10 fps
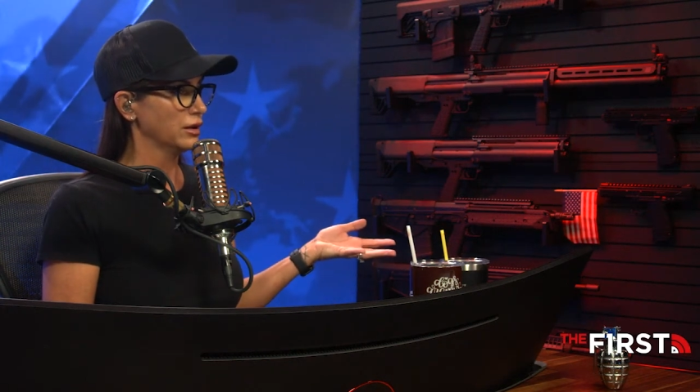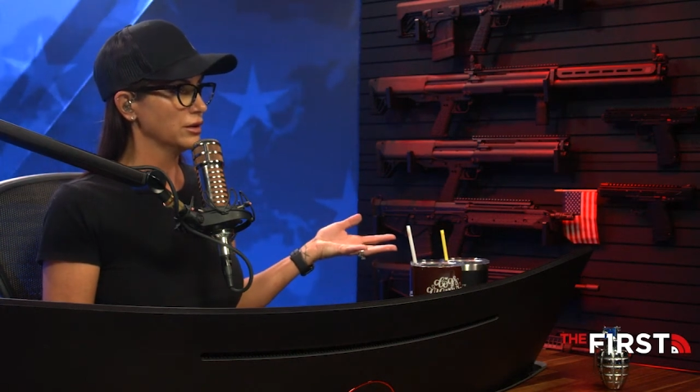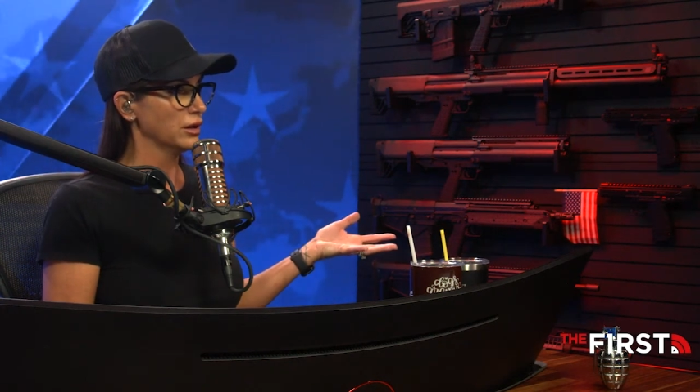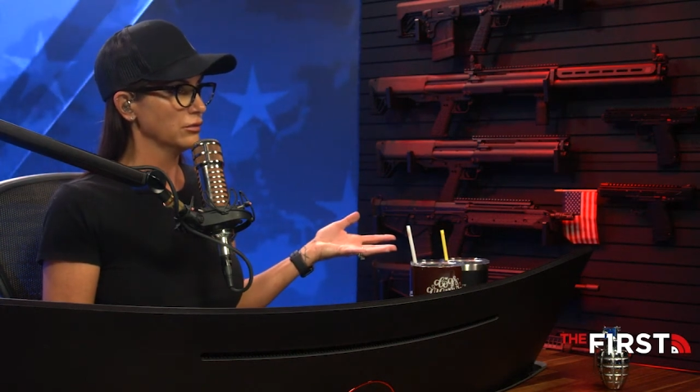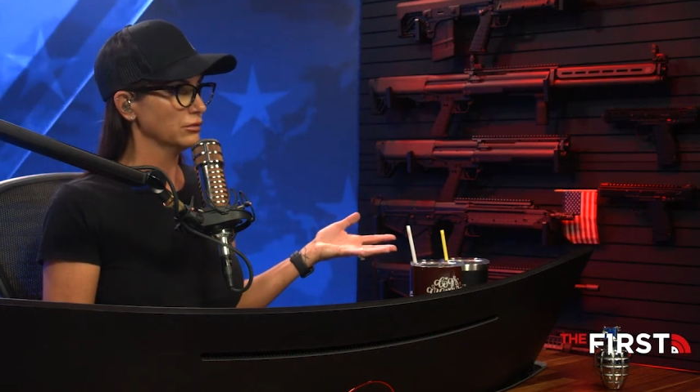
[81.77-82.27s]

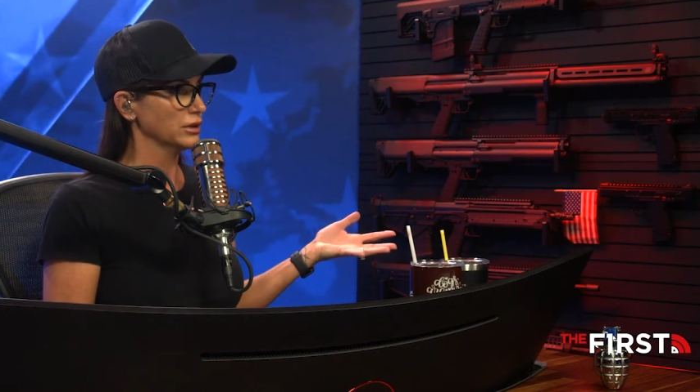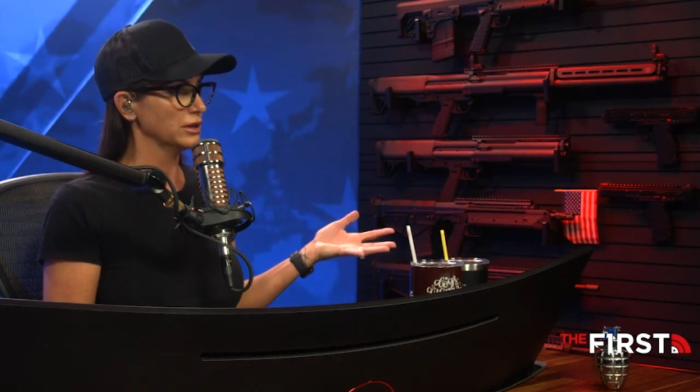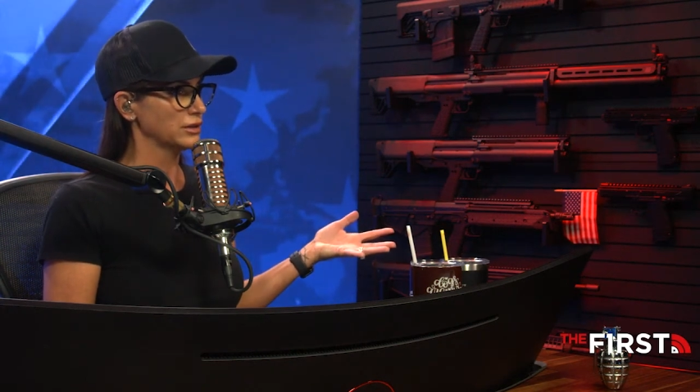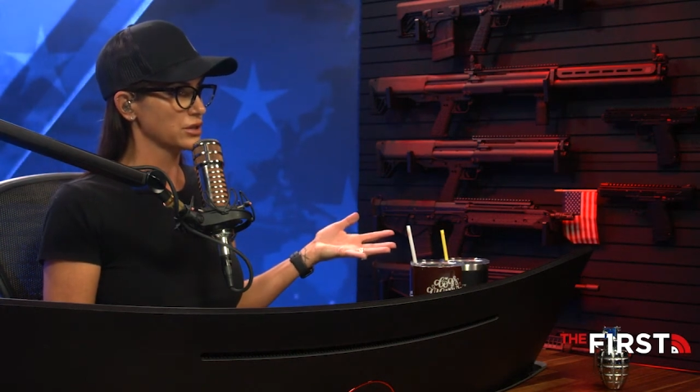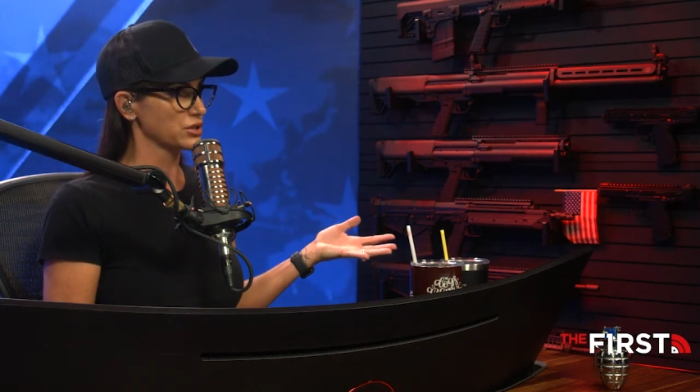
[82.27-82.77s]
No,
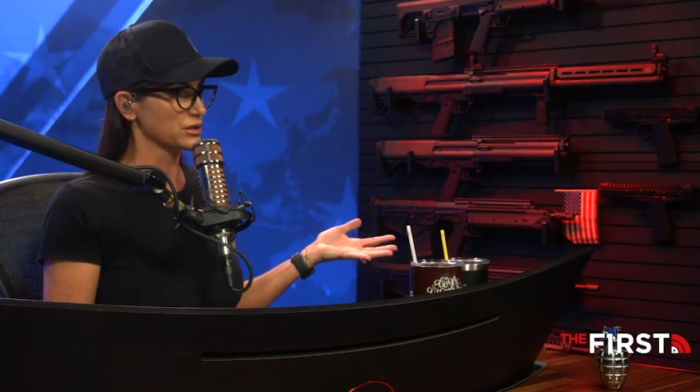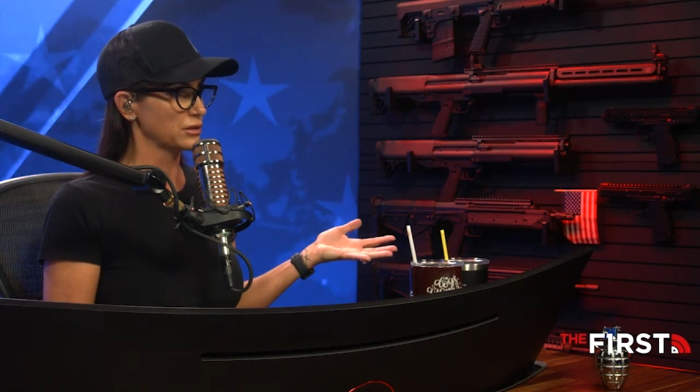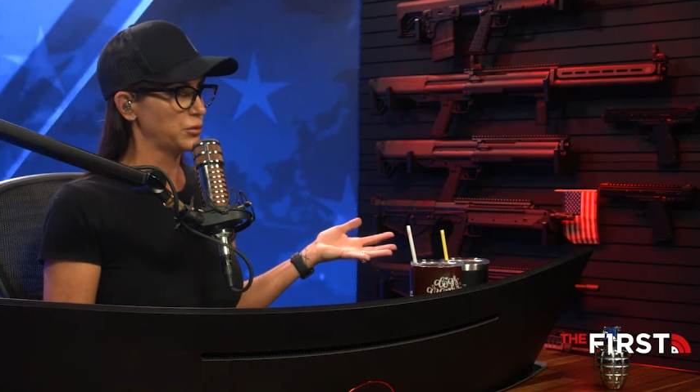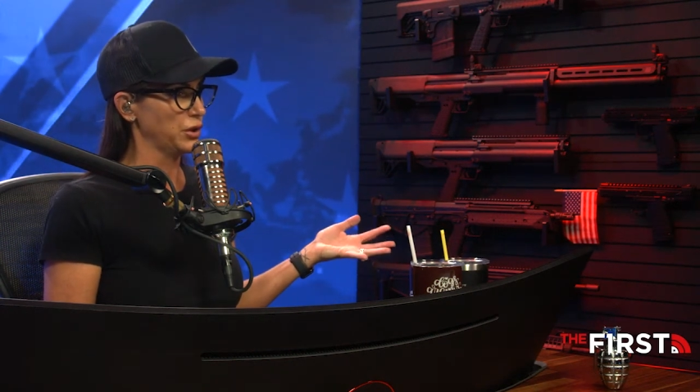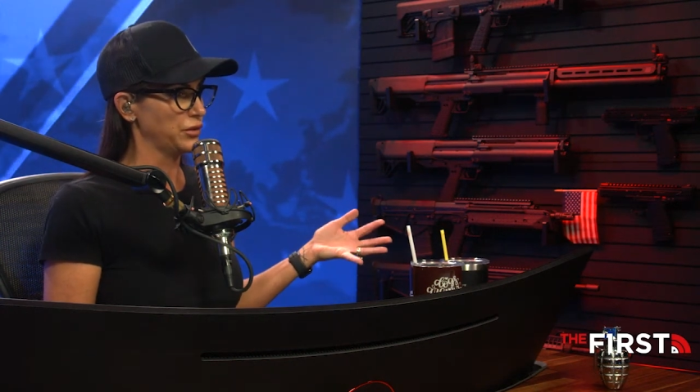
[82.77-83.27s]
they're just going
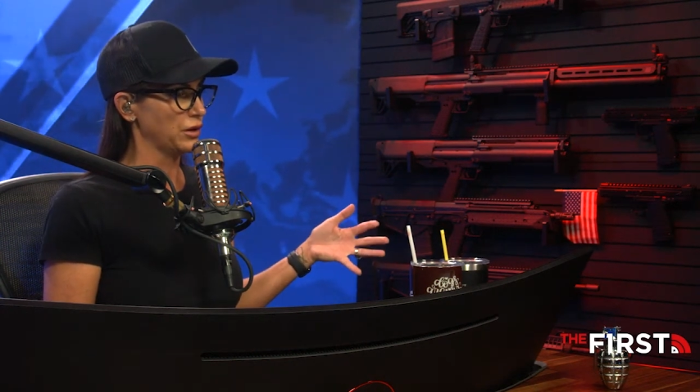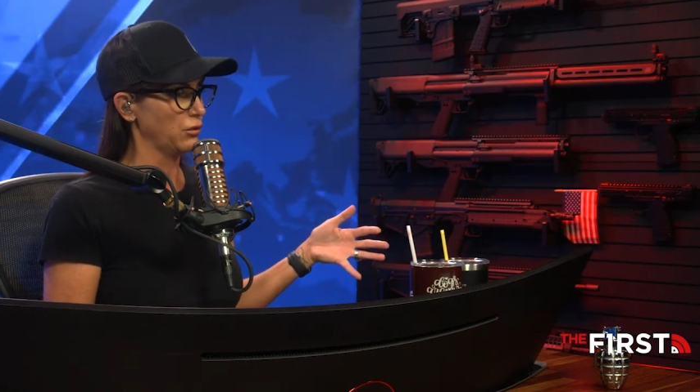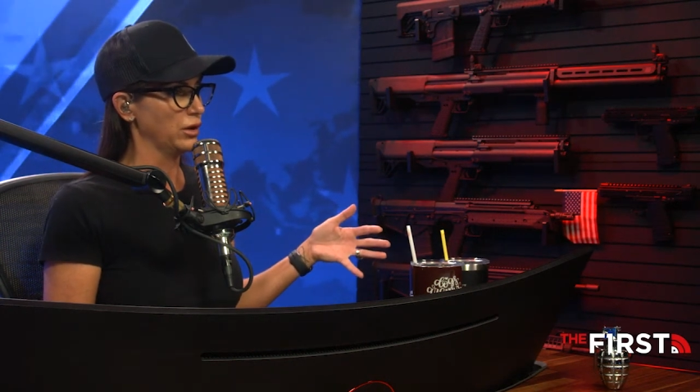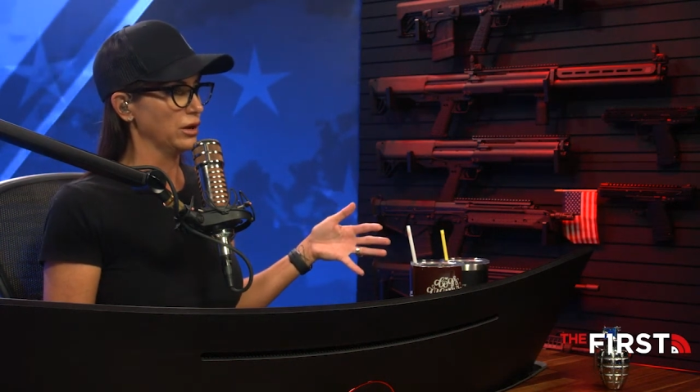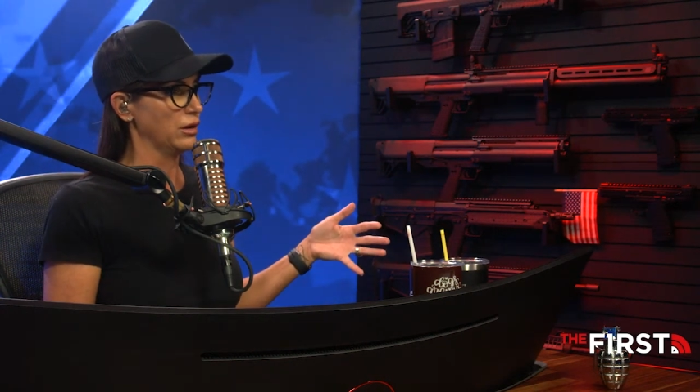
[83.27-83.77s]
to put the
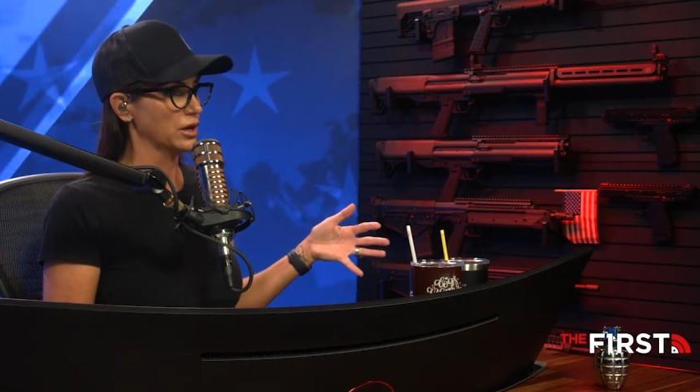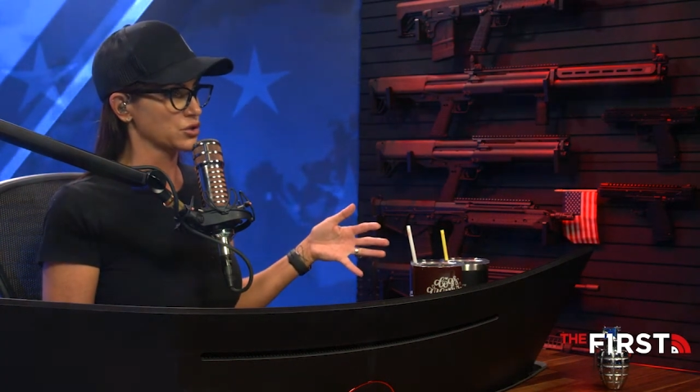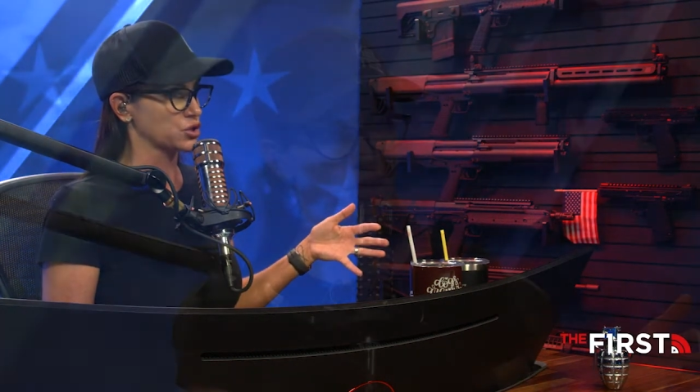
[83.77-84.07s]
oil on